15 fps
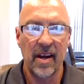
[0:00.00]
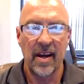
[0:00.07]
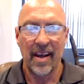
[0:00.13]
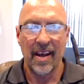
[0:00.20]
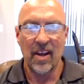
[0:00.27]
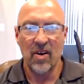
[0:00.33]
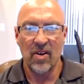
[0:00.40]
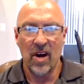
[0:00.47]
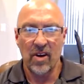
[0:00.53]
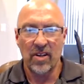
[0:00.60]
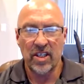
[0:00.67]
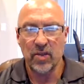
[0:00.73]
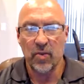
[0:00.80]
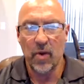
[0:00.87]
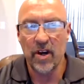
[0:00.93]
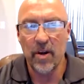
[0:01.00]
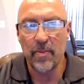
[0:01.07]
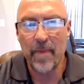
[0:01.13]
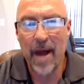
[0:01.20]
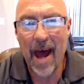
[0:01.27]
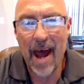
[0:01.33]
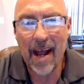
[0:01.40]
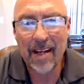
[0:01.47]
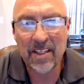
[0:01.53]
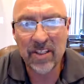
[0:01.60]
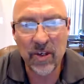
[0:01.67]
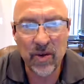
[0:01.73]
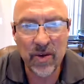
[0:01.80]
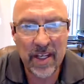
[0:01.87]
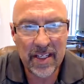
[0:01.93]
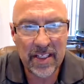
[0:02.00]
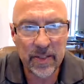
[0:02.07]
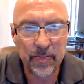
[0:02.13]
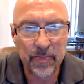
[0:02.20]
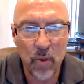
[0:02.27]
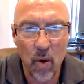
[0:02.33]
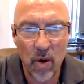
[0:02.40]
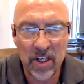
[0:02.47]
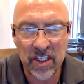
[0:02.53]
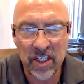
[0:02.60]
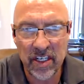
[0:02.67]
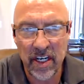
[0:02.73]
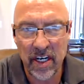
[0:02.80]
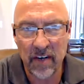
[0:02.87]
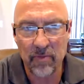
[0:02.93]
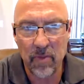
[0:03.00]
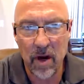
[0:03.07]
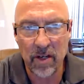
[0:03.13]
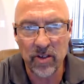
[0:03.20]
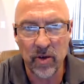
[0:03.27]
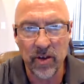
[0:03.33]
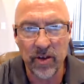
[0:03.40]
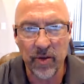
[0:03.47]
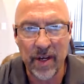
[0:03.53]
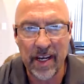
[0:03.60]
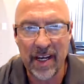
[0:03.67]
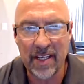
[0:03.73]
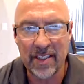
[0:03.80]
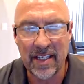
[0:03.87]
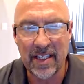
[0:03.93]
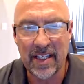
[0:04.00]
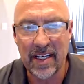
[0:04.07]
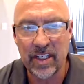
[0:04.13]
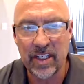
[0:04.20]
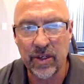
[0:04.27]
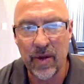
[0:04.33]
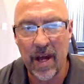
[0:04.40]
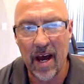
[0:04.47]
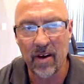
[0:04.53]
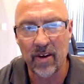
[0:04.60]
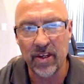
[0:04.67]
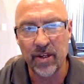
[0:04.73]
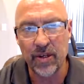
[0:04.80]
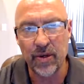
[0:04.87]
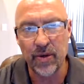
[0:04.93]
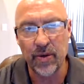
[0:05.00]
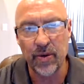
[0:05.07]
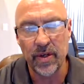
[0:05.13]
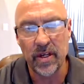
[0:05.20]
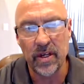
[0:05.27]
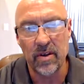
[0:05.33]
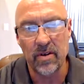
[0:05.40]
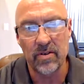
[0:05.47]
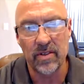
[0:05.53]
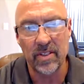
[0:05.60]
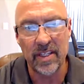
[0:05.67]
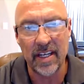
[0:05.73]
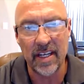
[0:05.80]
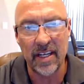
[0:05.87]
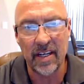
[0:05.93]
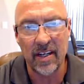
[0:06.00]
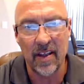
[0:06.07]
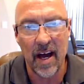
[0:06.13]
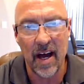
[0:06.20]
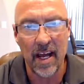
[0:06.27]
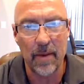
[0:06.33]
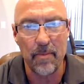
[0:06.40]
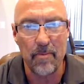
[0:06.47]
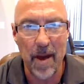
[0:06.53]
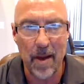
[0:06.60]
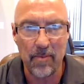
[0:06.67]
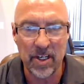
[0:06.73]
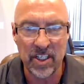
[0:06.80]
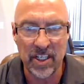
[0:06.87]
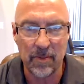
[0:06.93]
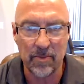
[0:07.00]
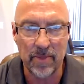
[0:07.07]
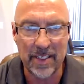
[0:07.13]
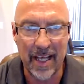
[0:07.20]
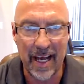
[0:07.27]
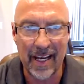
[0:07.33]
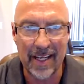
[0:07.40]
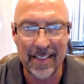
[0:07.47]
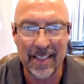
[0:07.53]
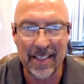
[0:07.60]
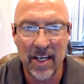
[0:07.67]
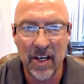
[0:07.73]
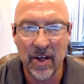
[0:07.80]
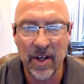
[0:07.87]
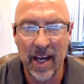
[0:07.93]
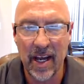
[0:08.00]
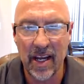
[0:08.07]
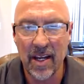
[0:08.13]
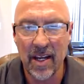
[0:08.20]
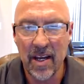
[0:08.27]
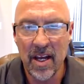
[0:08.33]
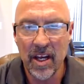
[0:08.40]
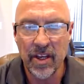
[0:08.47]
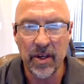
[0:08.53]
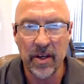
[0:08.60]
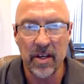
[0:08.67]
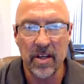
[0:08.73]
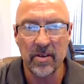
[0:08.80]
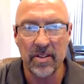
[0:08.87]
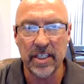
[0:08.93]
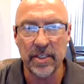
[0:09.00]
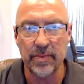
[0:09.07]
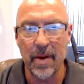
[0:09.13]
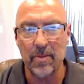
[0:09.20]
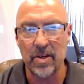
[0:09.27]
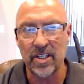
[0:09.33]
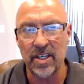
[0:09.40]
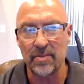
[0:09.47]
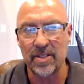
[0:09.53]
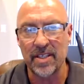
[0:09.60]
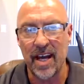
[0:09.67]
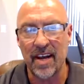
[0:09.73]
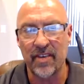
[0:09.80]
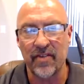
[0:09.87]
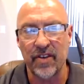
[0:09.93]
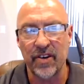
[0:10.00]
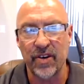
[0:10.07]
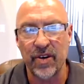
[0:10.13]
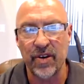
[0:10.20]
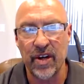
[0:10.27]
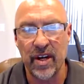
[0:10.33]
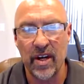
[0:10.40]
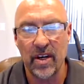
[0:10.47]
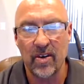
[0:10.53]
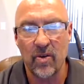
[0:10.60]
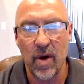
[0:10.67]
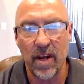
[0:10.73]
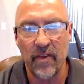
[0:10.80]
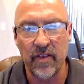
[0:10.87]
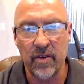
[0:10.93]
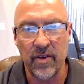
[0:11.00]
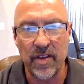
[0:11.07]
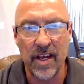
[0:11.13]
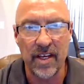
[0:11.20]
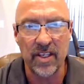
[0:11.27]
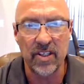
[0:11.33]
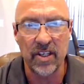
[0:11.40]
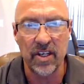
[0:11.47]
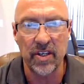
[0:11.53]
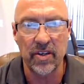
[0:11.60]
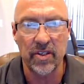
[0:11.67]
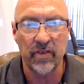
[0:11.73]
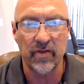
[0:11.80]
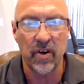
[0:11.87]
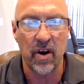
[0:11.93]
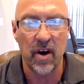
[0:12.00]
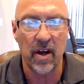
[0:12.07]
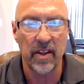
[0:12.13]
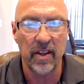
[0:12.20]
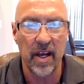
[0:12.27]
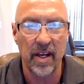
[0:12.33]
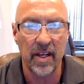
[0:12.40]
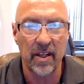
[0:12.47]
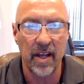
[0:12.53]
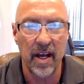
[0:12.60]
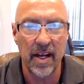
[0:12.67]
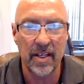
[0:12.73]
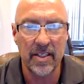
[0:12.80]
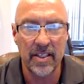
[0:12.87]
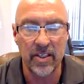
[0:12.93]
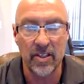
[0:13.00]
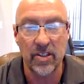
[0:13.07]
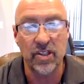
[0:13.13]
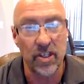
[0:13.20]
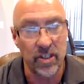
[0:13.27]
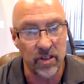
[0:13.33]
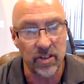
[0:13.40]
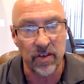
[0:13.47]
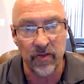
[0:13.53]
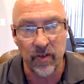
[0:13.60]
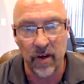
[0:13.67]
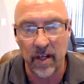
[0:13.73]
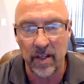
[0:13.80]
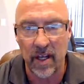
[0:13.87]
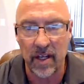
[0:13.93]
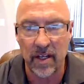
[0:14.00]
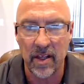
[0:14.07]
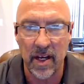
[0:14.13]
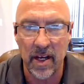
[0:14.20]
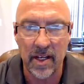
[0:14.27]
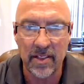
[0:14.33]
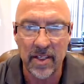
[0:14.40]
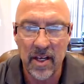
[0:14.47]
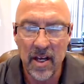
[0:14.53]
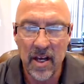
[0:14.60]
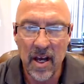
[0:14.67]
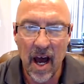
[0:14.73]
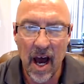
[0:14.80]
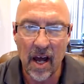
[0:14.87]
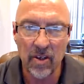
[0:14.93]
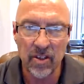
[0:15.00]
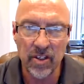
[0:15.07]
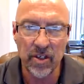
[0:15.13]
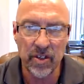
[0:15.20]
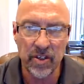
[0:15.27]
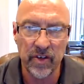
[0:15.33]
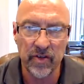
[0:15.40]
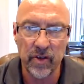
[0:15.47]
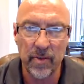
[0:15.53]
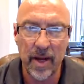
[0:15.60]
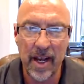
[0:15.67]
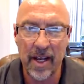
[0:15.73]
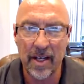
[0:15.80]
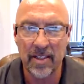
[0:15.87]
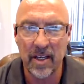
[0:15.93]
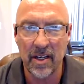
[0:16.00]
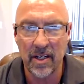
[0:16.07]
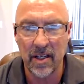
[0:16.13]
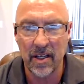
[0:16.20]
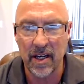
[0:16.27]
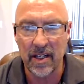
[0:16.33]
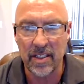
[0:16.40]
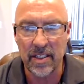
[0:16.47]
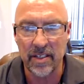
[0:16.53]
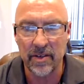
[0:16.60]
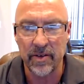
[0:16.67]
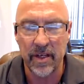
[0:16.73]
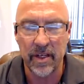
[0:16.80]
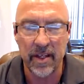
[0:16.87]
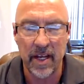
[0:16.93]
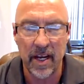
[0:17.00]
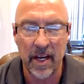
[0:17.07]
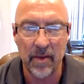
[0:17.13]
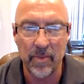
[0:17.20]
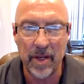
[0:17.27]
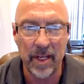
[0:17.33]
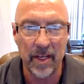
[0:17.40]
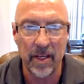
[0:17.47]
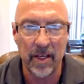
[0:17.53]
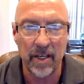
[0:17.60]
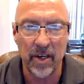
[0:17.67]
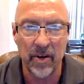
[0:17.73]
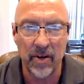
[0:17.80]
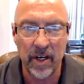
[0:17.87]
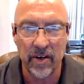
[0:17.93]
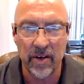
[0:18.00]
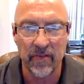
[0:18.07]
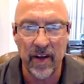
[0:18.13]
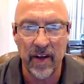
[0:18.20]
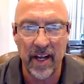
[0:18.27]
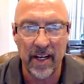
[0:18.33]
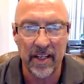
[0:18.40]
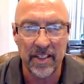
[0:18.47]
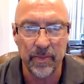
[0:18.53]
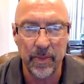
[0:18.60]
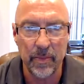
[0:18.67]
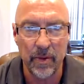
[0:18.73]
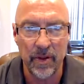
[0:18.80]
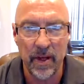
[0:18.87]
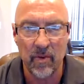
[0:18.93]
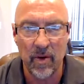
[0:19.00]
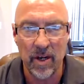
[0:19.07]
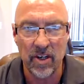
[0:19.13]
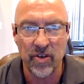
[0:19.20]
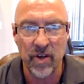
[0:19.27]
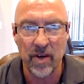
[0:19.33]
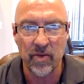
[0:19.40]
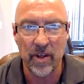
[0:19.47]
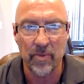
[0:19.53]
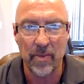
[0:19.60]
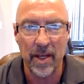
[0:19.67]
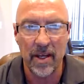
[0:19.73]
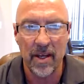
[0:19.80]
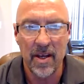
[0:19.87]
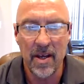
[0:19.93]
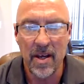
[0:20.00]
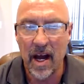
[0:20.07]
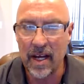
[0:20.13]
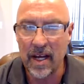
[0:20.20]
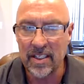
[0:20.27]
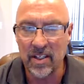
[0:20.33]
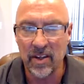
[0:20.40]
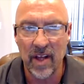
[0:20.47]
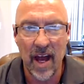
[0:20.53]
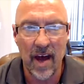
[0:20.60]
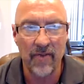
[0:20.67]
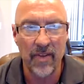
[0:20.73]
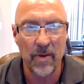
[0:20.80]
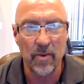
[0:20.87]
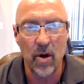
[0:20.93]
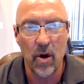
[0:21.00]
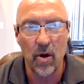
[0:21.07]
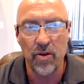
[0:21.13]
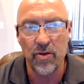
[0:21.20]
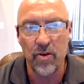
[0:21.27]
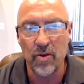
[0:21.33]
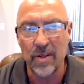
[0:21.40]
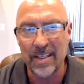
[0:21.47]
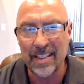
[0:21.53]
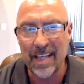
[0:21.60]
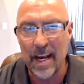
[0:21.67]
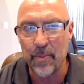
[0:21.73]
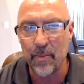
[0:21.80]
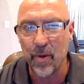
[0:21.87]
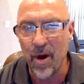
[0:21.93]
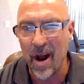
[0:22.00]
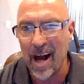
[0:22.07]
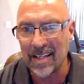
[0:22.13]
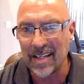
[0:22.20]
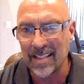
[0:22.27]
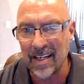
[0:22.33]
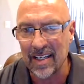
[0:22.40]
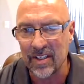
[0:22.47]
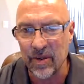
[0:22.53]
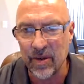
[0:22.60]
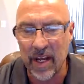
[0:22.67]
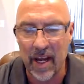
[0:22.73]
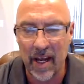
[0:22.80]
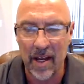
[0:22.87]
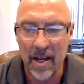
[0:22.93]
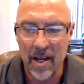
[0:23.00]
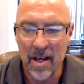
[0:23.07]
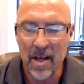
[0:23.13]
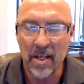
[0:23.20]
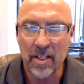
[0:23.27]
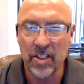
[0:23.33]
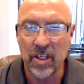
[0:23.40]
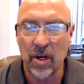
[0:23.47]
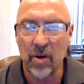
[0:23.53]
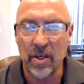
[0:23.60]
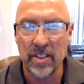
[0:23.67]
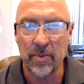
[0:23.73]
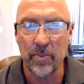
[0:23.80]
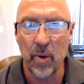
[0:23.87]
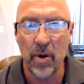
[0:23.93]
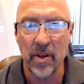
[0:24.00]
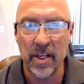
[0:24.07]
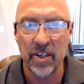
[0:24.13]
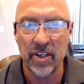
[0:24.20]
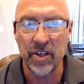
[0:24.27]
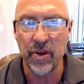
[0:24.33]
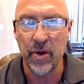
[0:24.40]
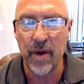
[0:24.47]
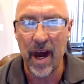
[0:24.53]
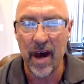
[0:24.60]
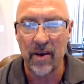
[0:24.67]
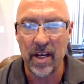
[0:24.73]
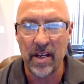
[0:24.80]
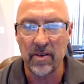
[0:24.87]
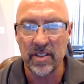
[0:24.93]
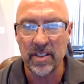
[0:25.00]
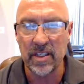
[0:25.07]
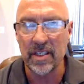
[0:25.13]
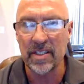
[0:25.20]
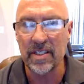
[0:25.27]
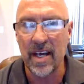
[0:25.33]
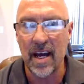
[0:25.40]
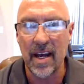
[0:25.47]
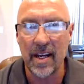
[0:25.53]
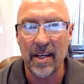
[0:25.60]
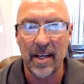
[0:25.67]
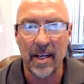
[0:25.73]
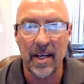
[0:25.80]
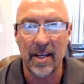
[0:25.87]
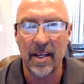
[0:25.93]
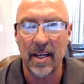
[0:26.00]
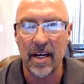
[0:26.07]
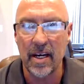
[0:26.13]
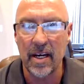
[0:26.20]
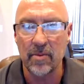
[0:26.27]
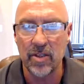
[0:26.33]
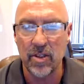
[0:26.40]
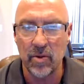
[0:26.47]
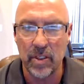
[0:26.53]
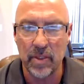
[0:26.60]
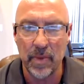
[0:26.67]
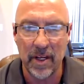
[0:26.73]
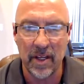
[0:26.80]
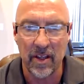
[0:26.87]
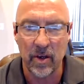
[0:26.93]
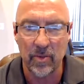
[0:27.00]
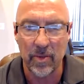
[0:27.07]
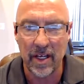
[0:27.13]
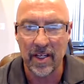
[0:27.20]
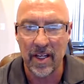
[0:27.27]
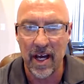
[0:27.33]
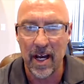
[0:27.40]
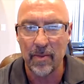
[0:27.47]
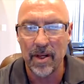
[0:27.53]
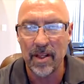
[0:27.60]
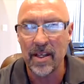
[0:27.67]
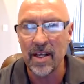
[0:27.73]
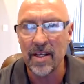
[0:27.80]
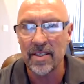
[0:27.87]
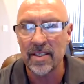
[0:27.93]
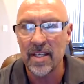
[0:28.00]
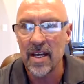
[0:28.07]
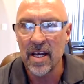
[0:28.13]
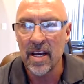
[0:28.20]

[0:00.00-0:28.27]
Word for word: Hello, coaches, welcome back. So this portion of module three is to teach you how to use the client membership site, okay? You can use this membership site for uh, quite a few things. You can use it for online clients, and you should use it for online clients. I also use it for my hands-on clients and, and that I meet, you know, here in Vegas, the people that want to train with me. I still have them go through the same process, okay? So it's important that you know how to use this site, and um, so we'll spend a little bit of time on this.